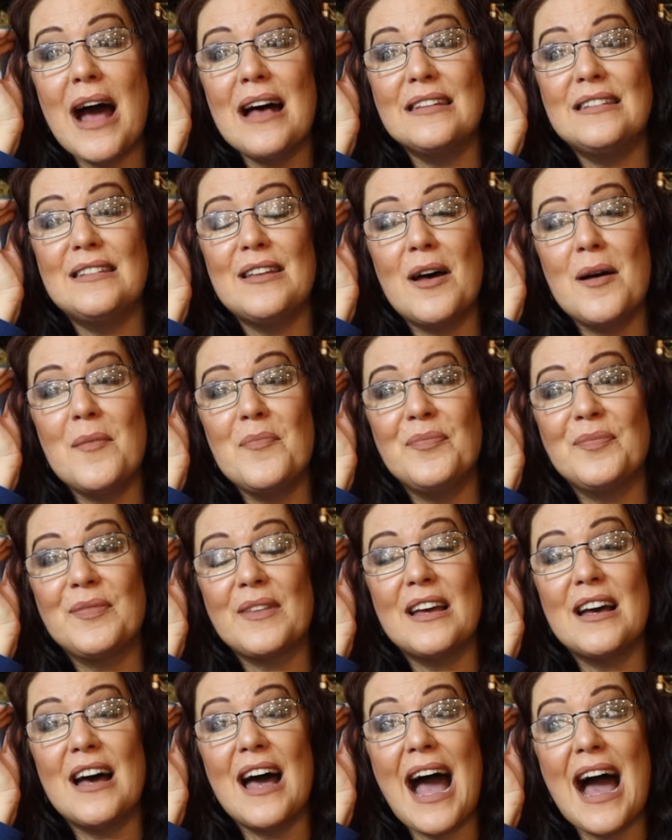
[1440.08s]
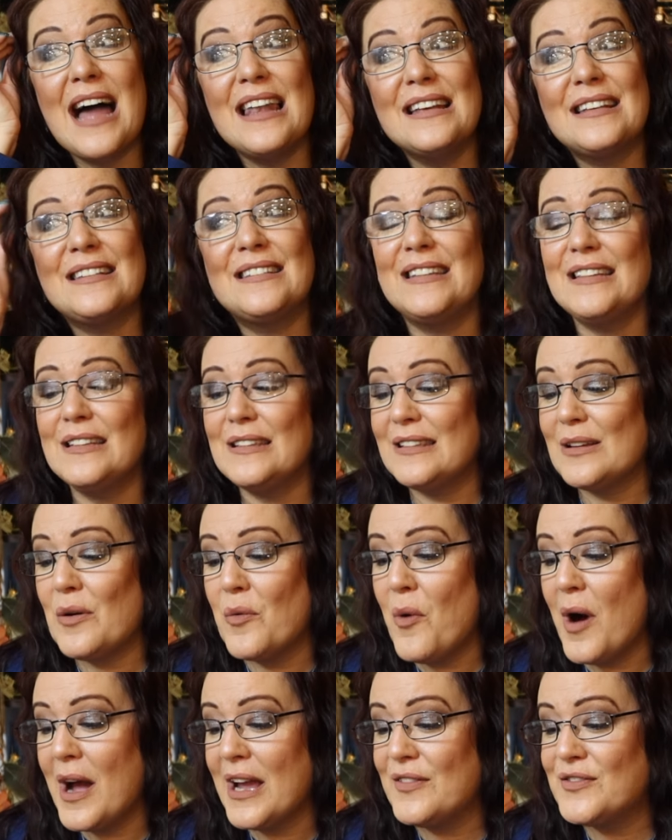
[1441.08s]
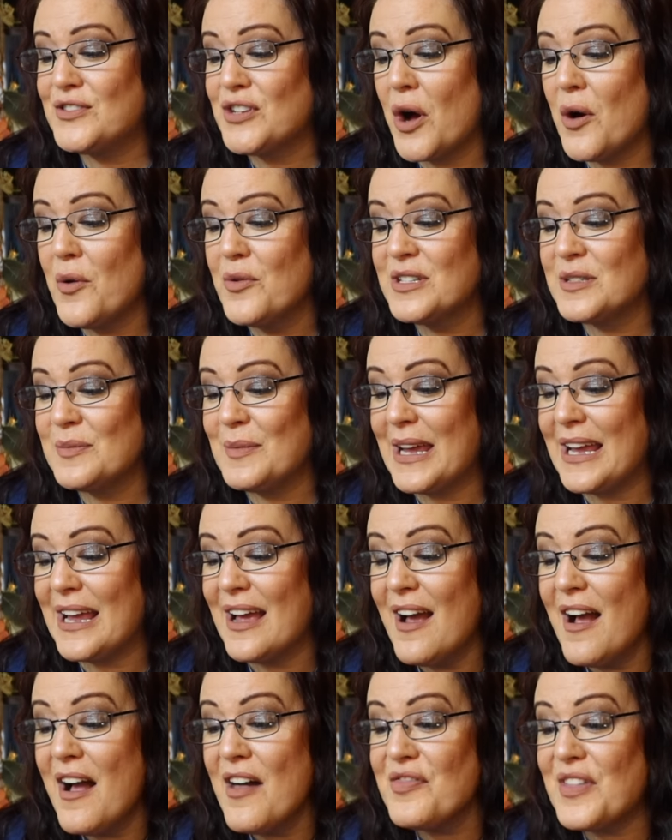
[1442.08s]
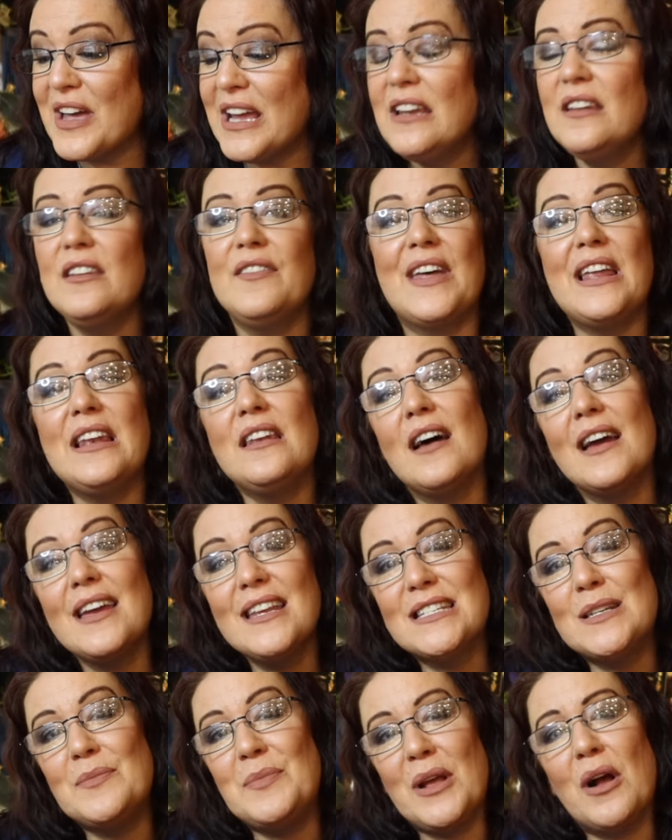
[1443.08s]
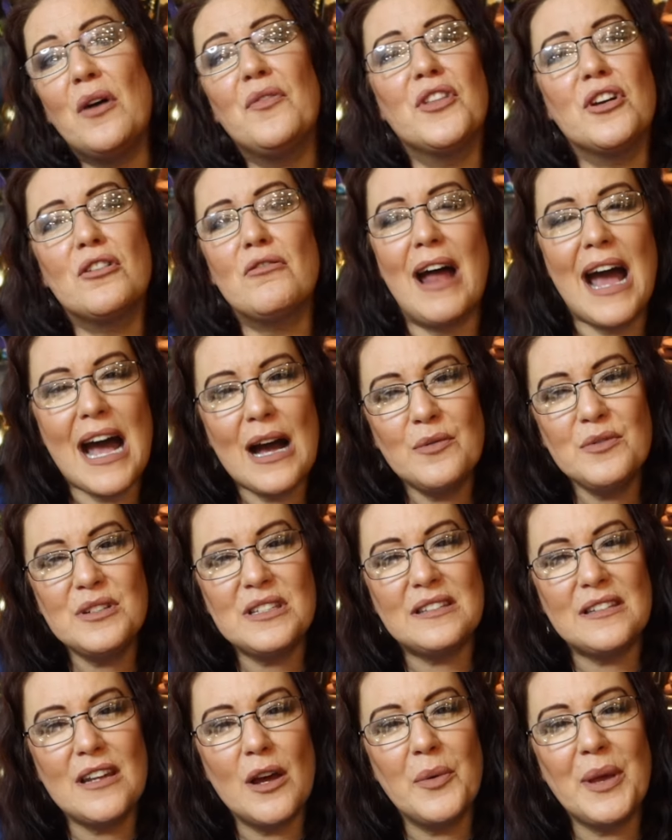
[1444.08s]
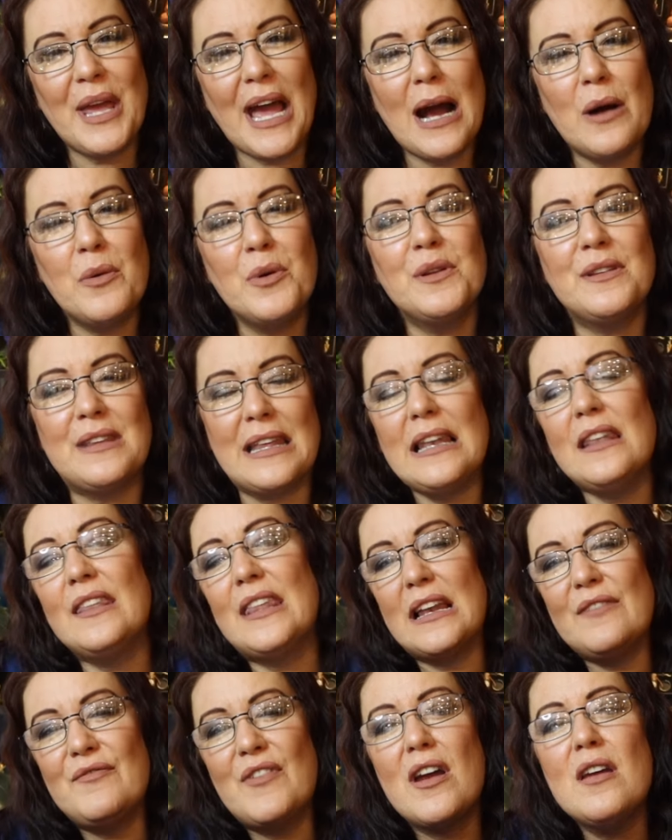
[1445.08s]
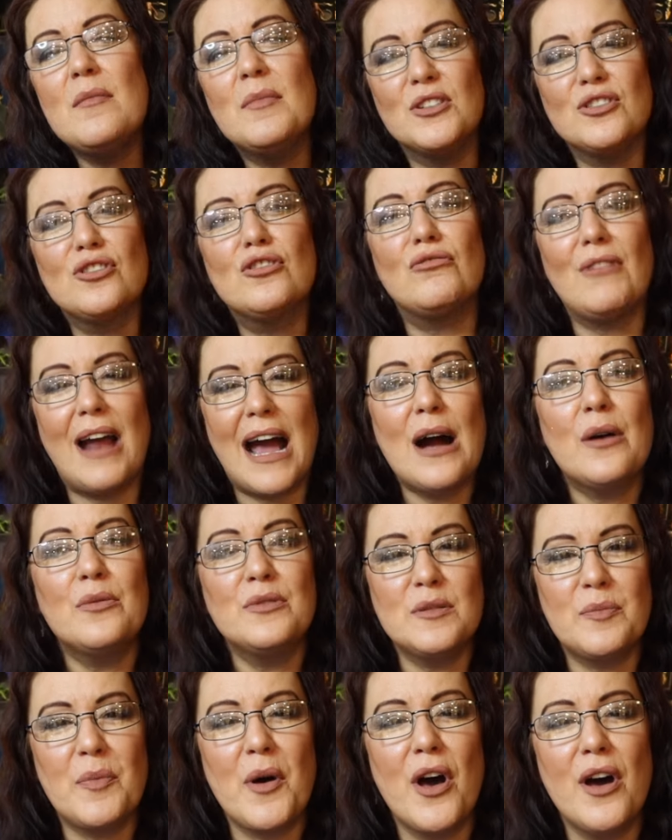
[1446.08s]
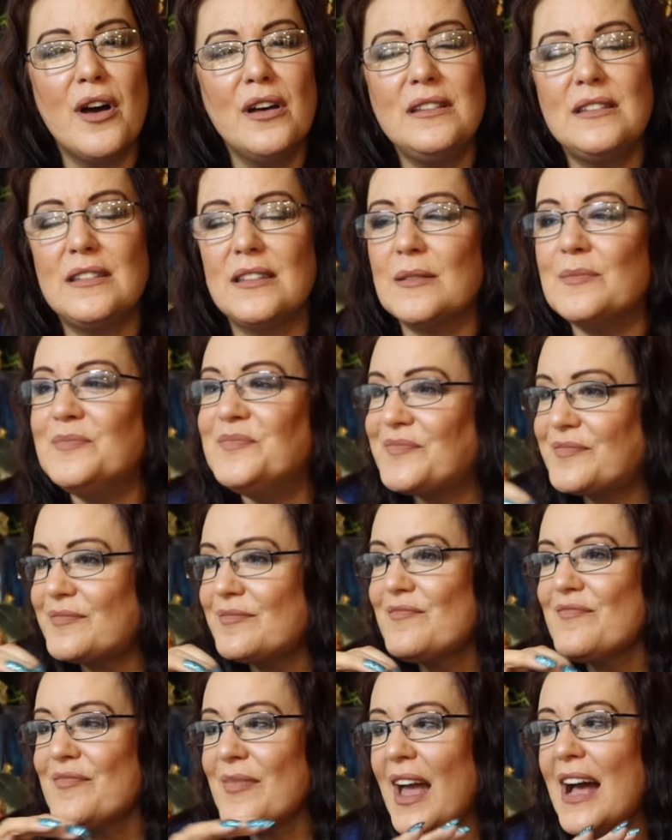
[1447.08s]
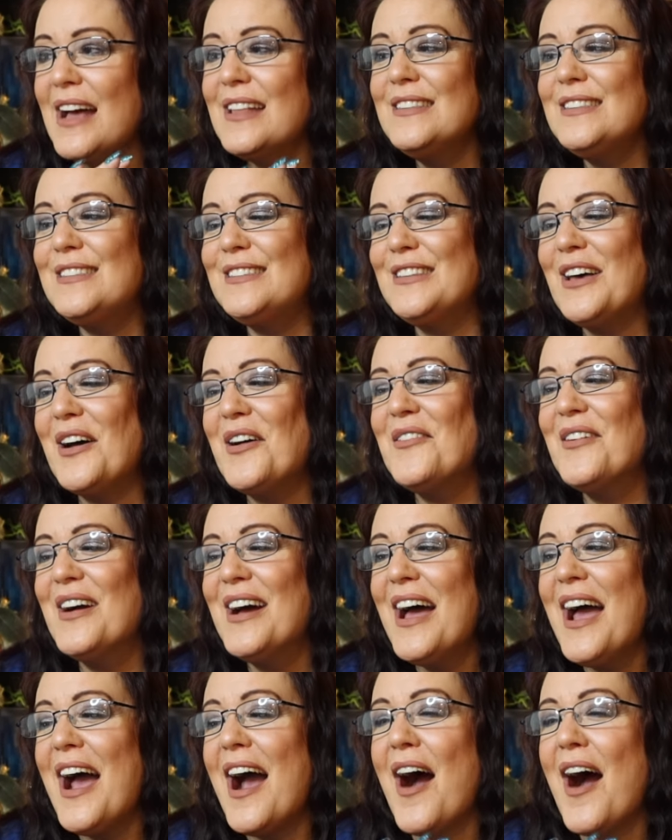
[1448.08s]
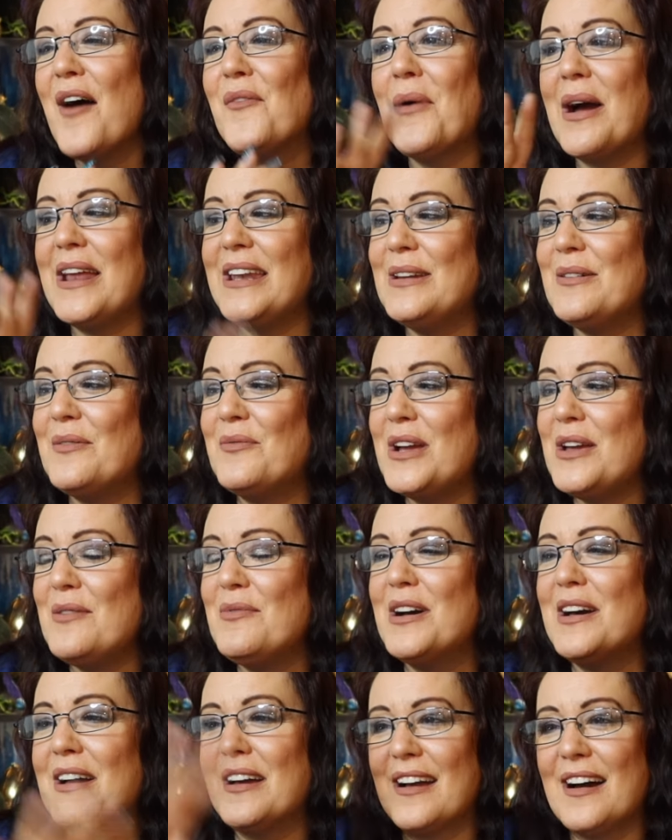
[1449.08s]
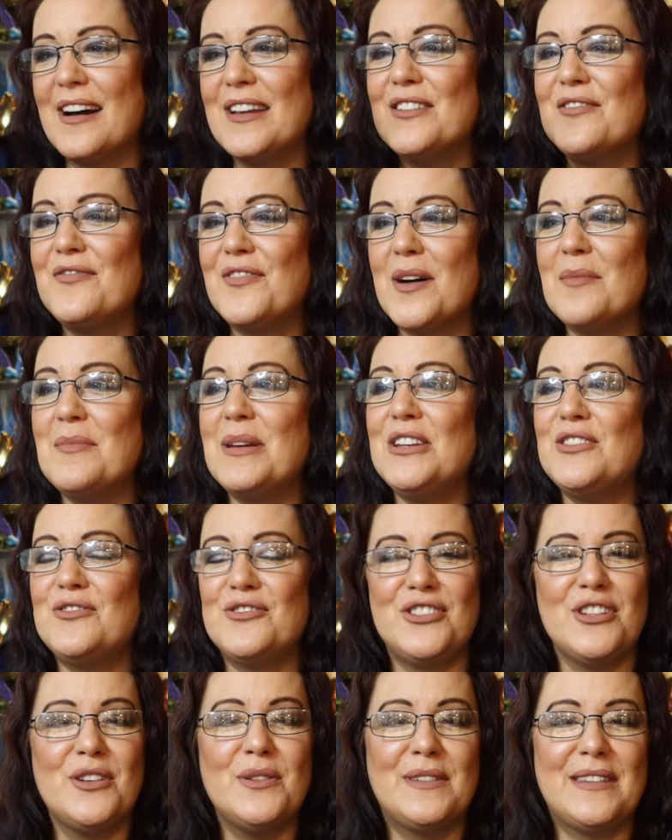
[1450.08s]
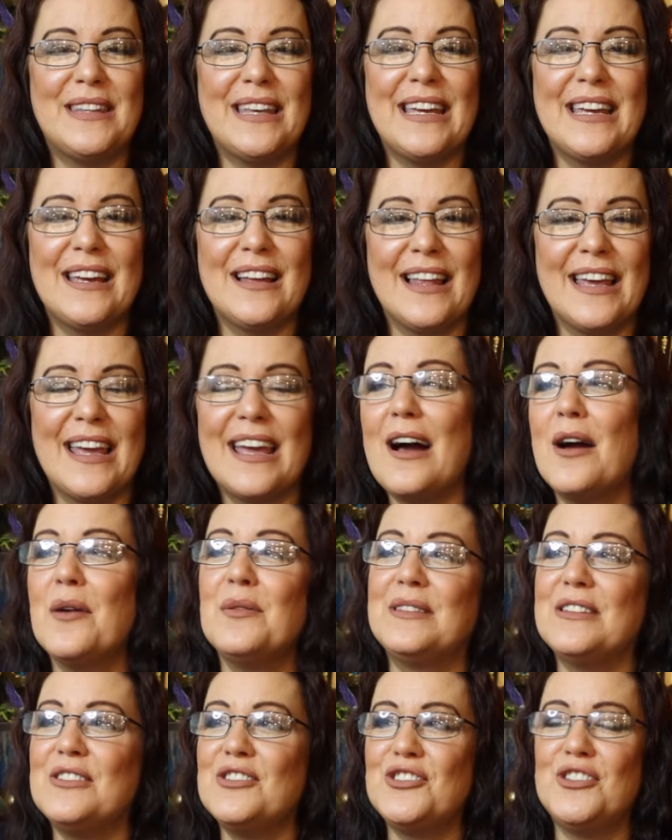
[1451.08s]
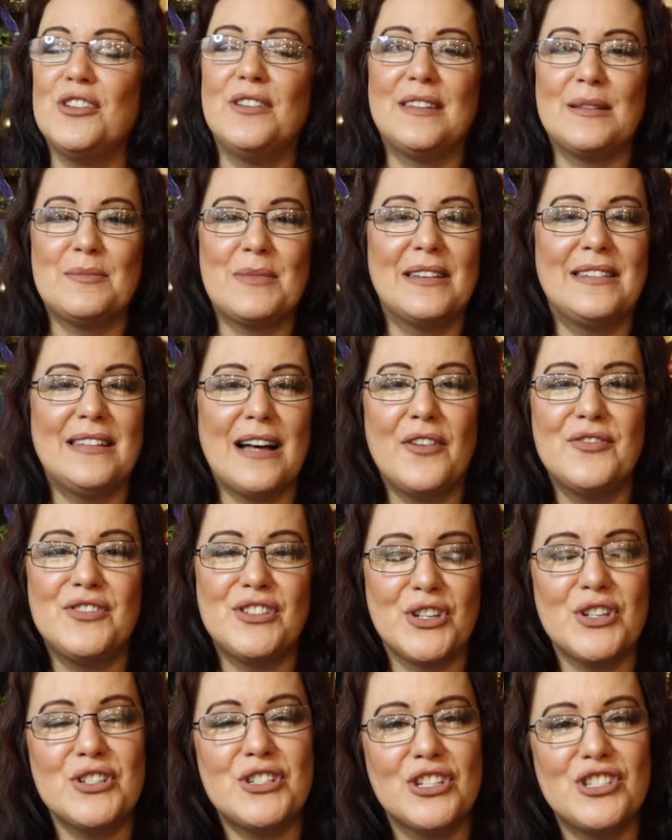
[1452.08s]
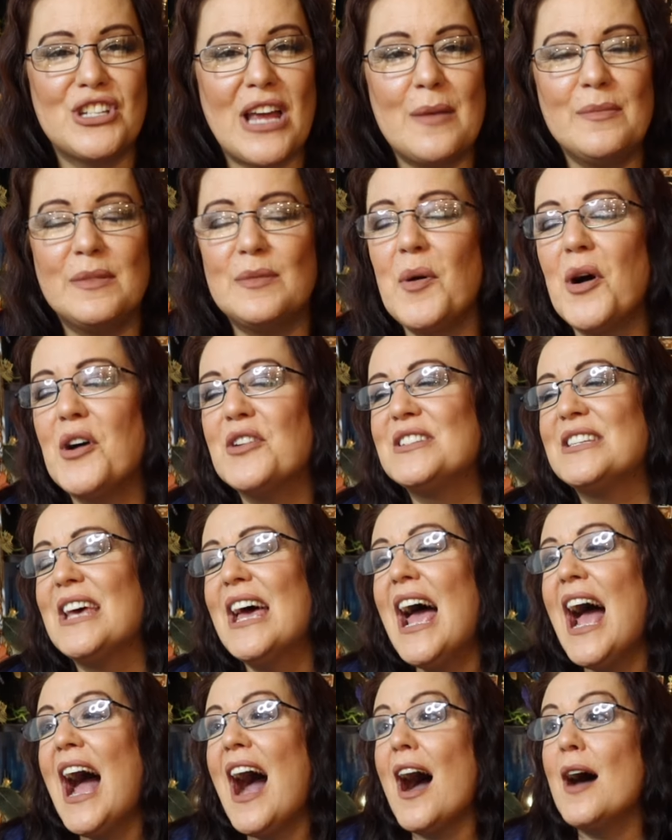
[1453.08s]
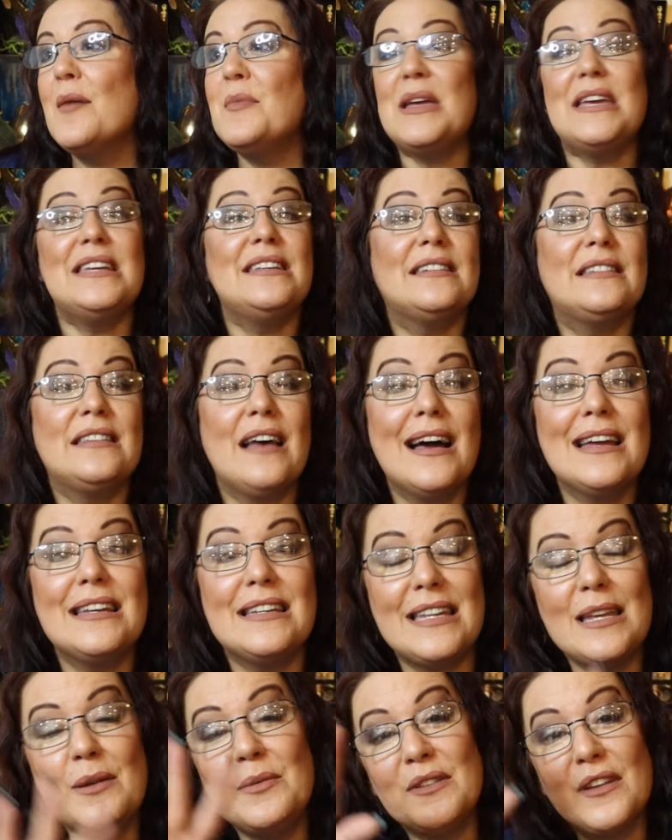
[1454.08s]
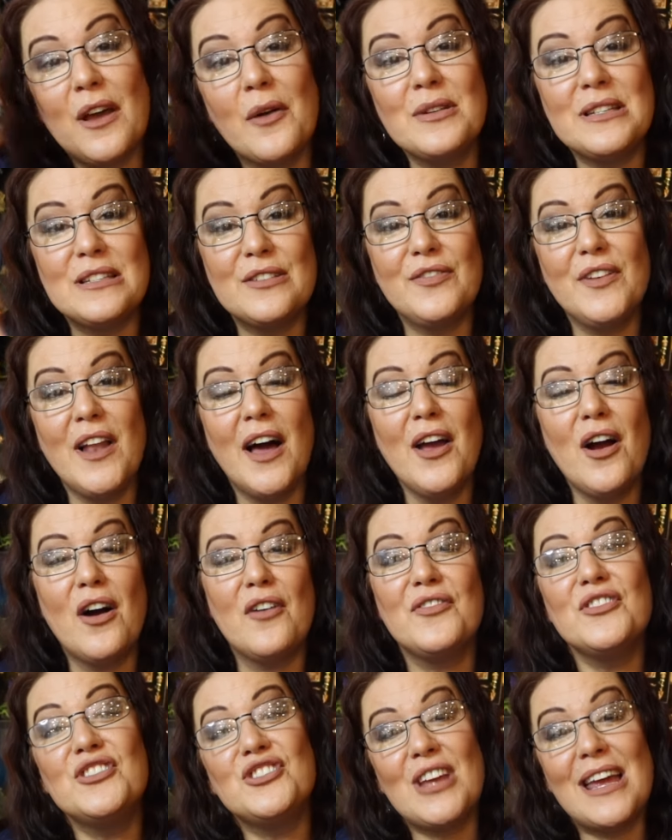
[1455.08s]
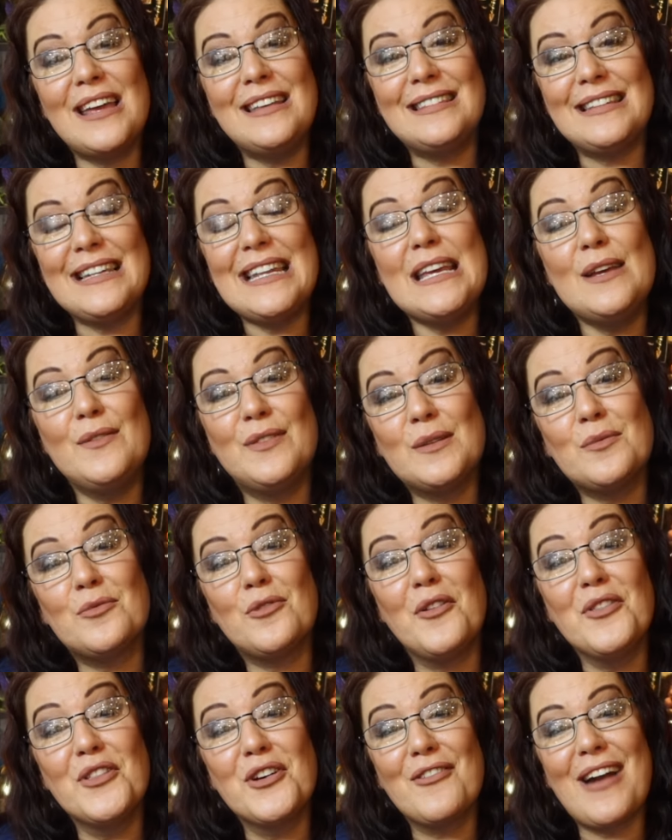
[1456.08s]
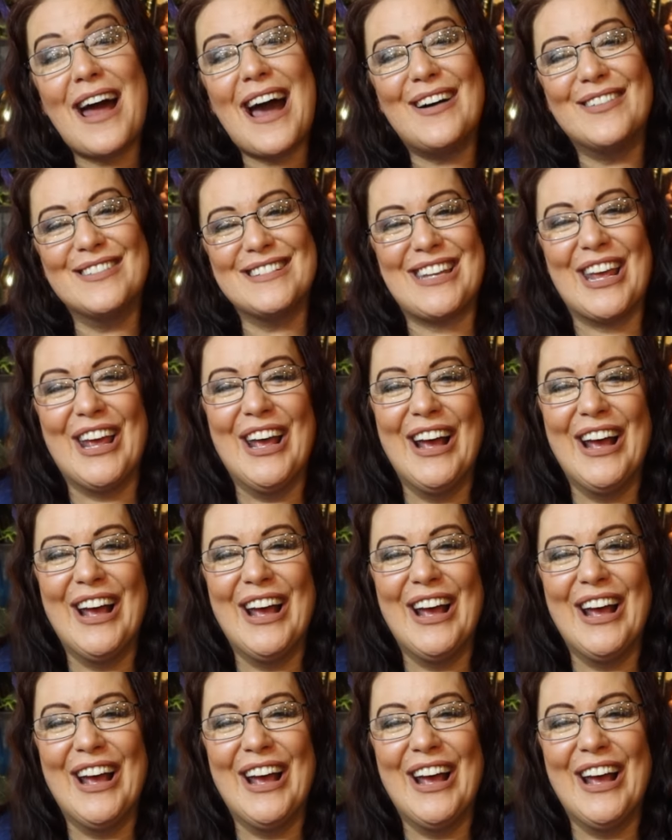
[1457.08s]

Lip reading: as Alex's wife told me, they like to be on the ground, snowy owls. They're very much ground birds. And so when we were kind of introducing, like I was introducing myself to James Bond, and he decided he was going to fly off and chase leaves that were on the ground.